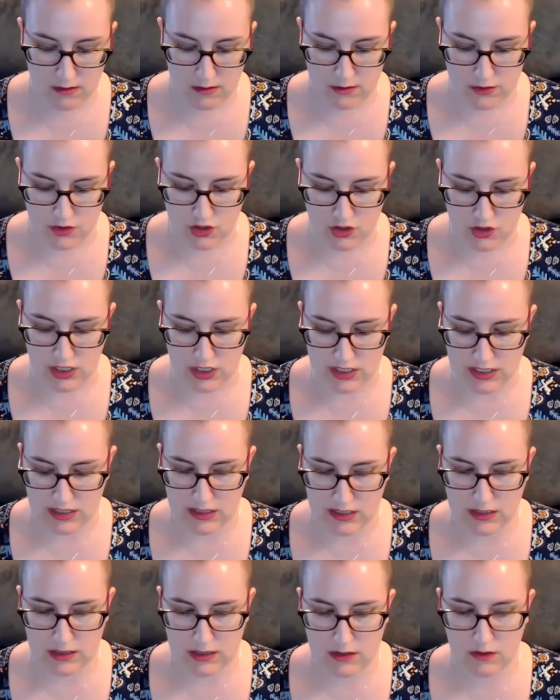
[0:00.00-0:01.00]

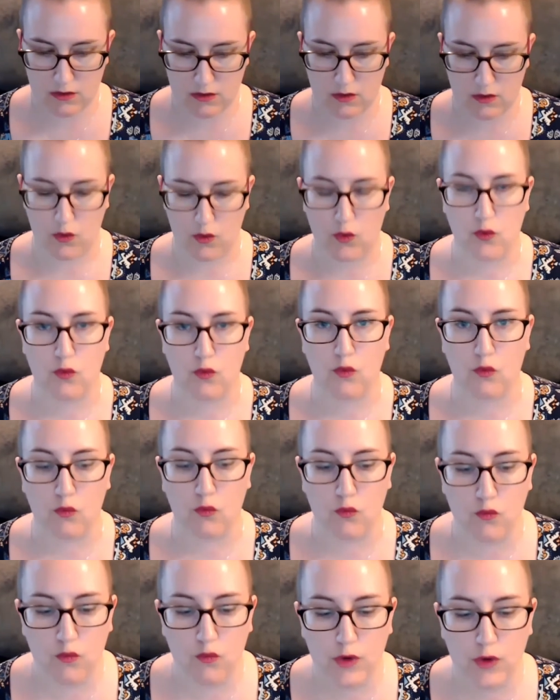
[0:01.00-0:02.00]
just
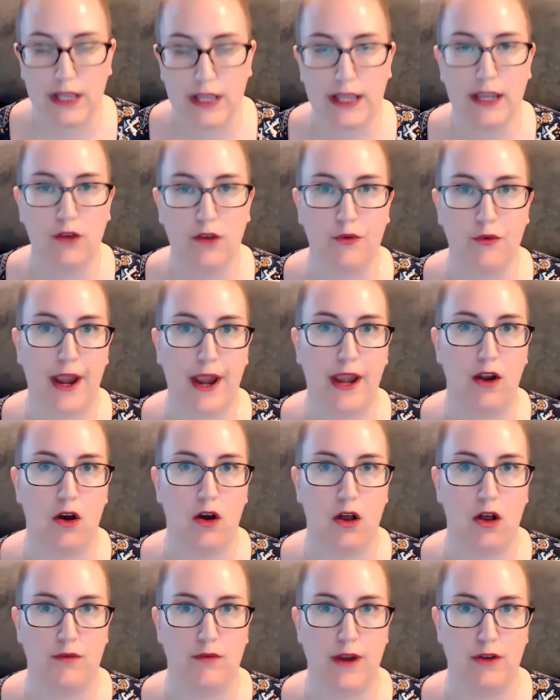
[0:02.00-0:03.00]
really great
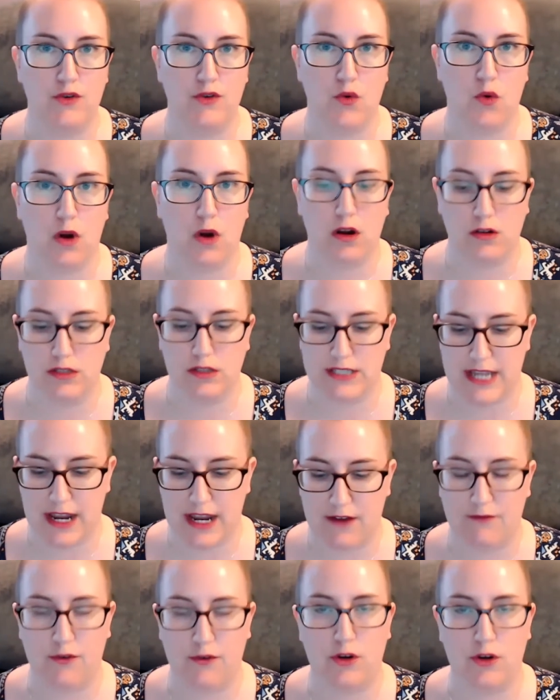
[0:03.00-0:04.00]
all-around oracle
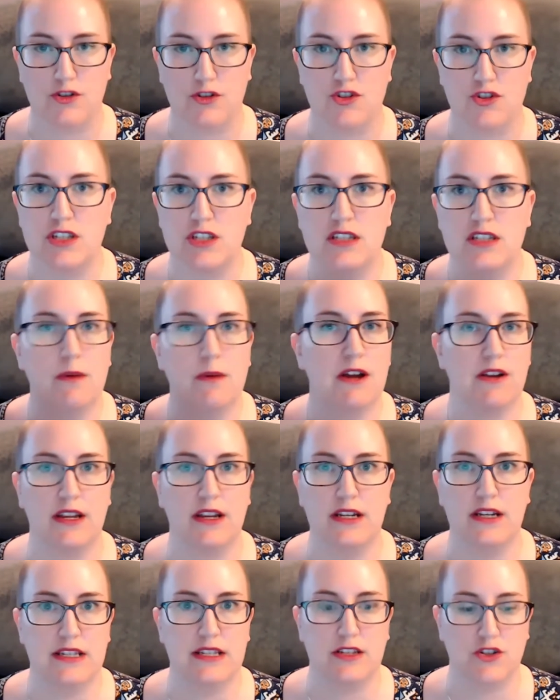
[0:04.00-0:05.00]
deck for just about
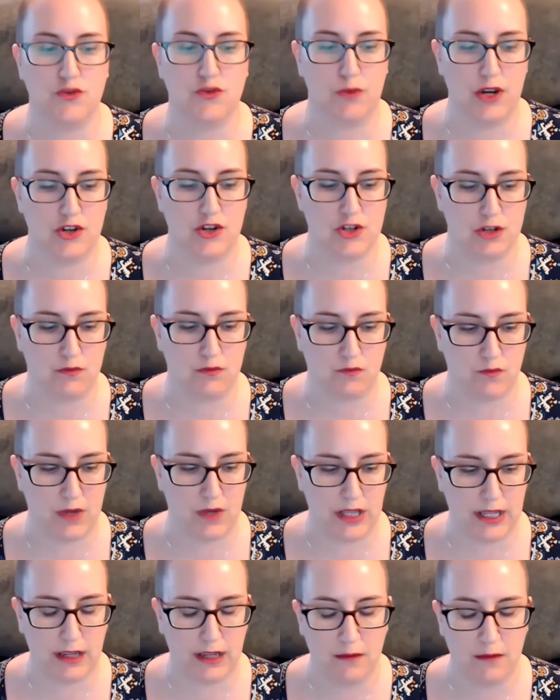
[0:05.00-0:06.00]
any situation, really.